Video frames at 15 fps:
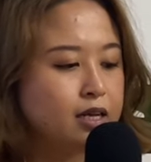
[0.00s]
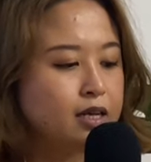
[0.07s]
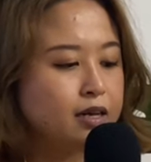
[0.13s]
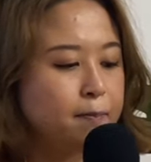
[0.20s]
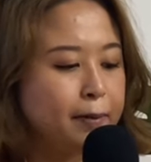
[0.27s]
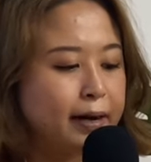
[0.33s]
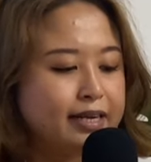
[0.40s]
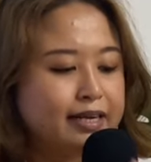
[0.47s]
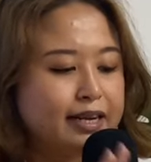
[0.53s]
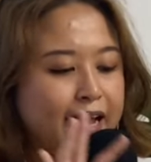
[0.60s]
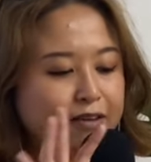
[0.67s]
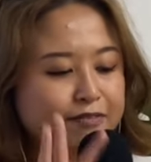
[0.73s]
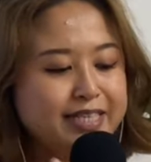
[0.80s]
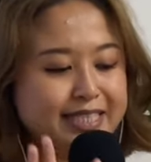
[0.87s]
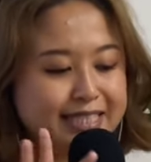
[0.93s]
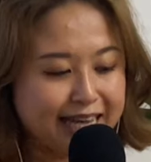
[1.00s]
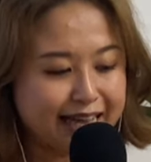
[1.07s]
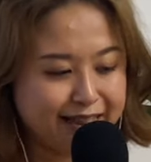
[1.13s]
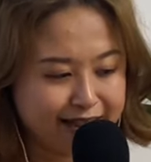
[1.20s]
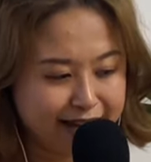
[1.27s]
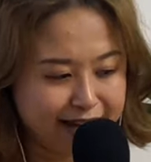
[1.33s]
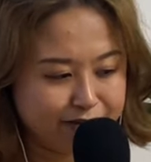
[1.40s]
But having
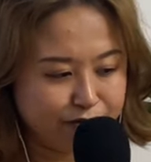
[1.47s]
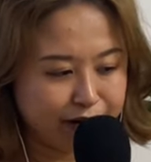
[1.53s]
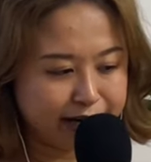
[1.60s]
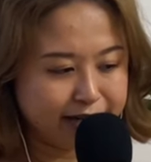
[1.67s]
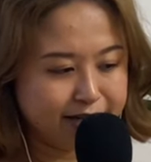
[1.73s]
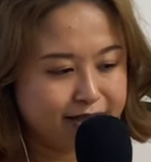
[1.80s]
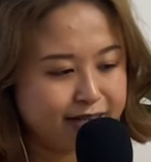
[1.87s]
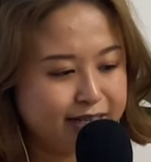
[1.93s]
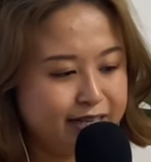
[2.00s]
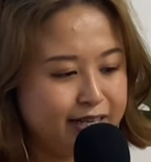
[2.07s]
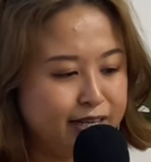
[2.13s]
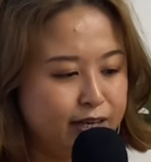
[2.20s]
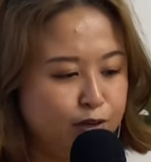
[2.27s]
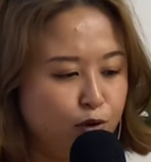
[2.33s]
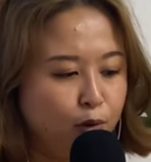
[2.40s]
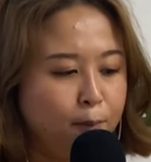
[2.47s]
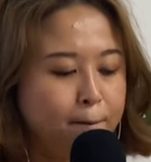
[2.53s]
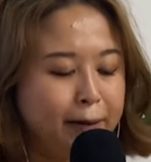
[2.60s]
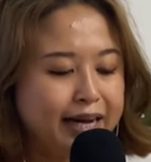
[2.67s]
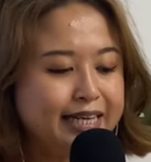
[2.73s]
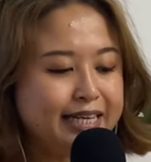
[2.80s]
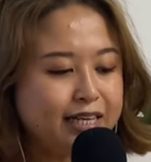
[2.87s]
said that, right, your
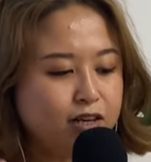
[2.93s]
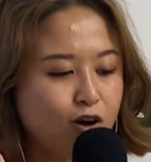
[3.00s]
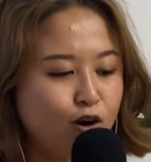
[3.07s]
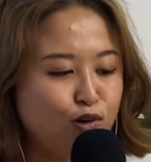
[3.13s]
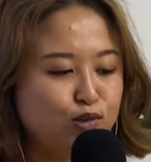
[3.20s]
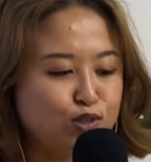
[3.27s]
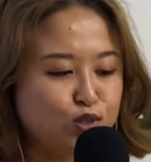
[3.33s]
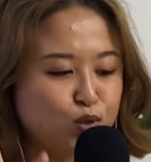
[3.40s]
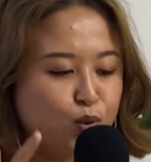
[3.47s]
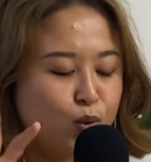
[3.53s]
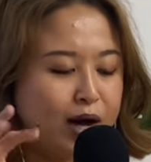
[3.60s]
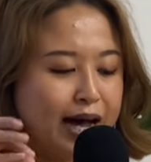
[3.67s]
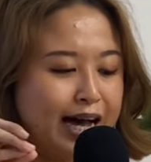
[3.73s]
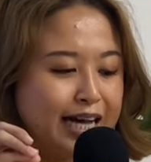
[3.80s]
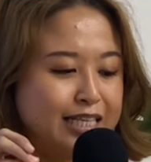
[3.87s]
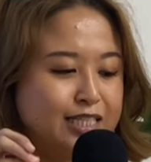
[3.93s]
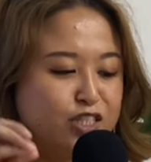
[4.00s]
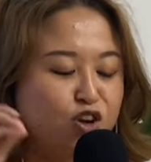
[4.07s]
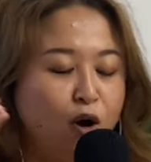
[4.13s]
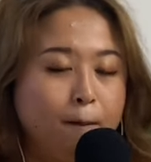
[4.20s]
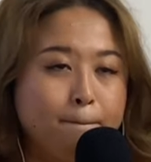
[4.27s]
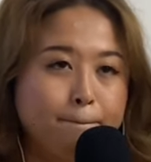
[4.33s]
money also has
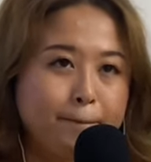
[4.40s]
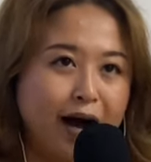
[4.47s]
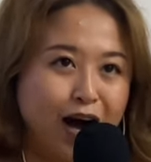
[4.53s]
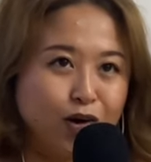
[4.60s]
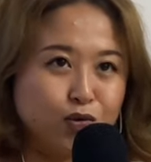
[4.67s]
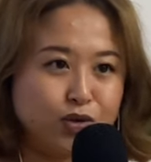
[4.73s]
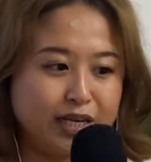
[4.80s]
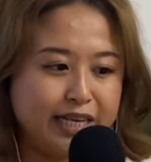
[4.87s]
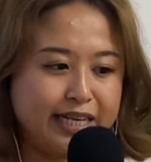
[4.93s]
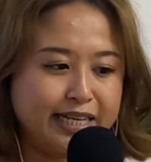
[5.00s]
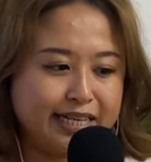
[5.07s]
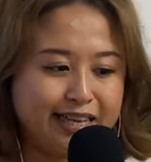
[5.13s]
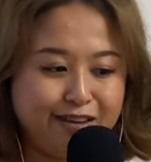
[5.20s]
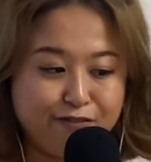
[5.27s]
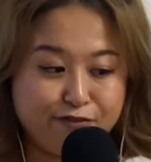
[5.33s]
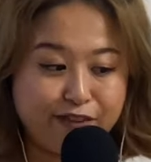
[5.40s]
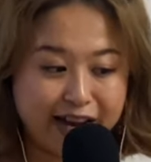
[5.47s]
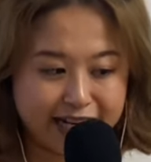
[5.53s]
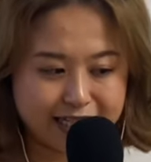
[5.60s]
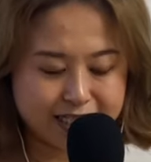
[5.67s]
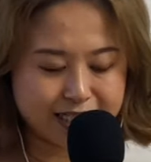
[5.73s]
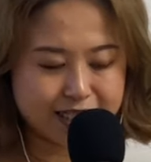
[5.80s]
compounding
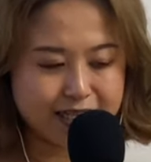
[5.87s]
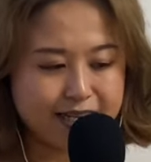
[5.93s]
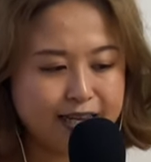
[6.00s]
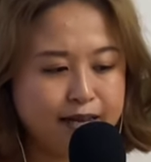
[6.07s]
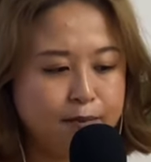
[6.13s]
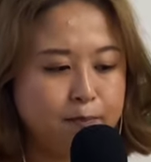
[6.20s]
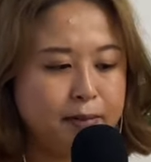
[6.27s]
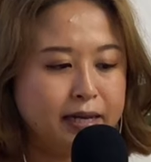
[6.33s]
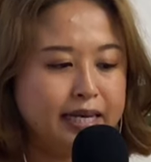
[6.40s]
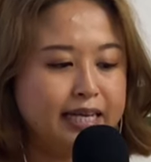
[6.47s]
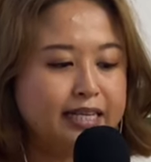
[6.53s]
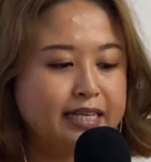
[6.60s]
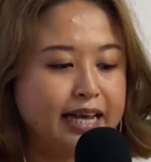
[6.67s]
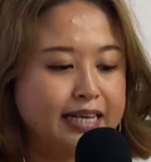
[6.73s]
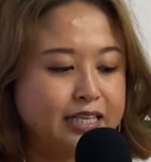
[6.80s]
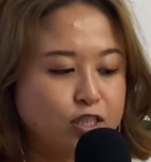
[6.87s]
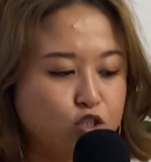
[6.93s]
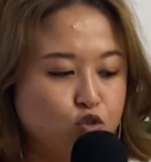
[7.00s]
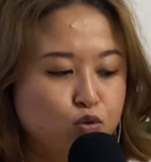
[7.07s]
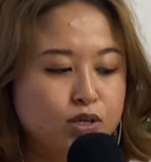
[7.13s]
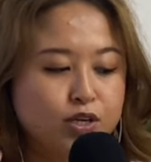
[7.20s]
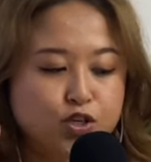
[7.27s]
effect, meaning that the
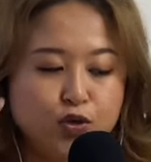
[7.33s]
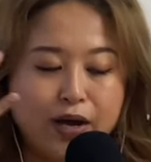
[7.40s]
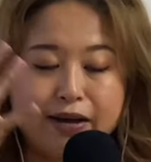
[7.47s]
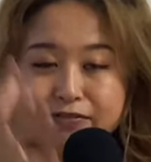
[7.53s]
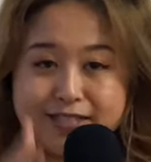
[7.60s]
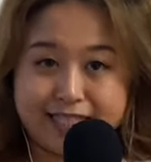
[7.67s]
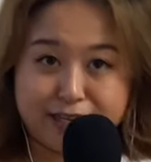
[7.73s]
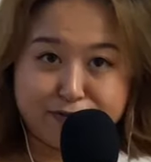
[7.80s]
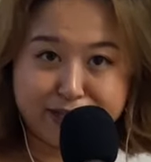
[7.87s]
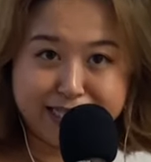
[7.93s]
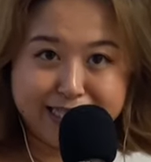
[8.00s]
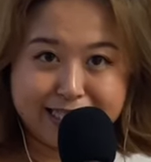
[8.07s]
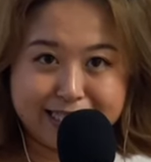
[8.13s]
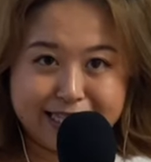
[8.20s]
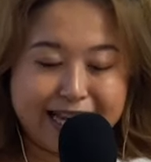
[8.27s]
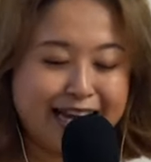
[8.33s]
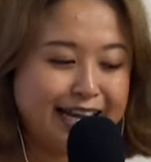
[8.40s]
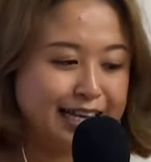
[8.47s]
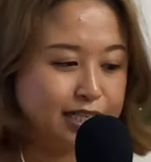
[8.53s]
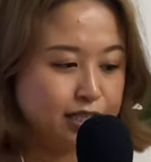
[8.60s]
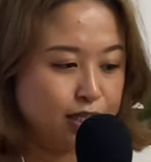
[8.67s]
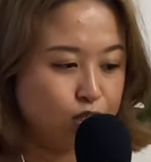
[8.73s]
sooner you have savings,
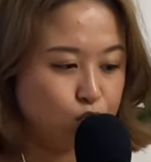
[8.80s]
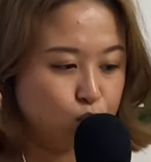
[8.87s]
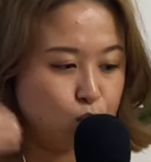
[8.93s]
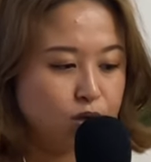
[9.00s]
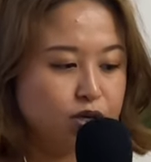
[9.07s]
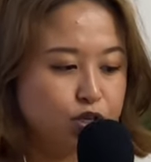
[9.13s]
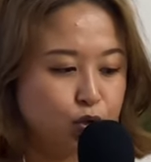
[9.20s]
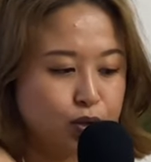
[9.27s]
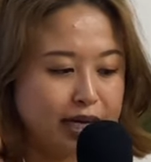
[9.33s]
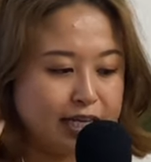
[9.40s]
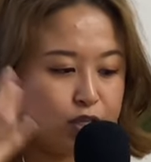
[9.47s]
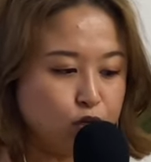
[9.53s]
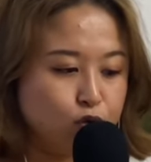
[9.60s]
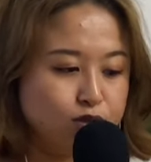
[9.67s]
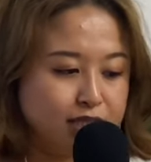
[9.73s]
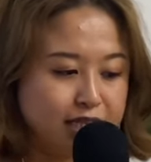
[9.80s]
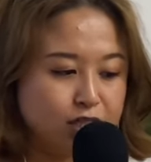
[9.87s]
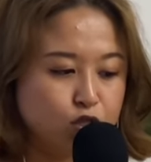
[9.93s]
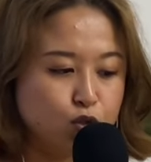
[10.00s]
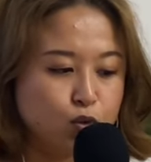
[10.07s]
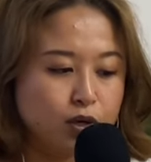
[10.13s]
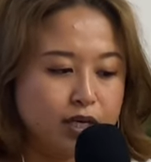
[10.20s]
the sooner you can use it
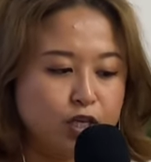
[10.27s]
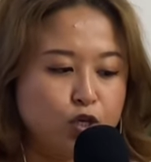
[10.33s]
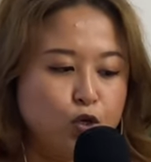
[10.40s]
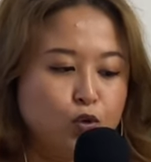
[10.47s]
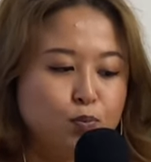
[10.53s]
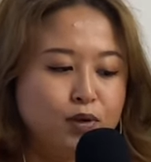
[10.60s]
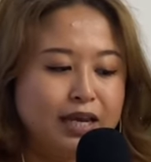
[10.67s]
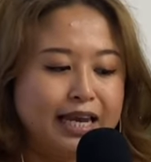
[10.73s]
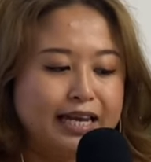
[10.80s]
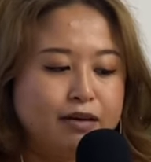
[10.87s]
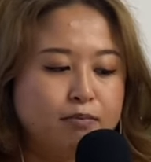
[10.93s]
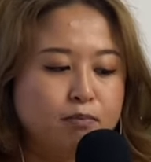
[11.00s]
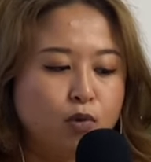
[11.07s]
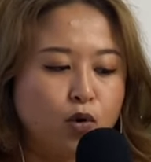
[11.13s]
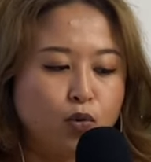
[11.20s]
to accumulate more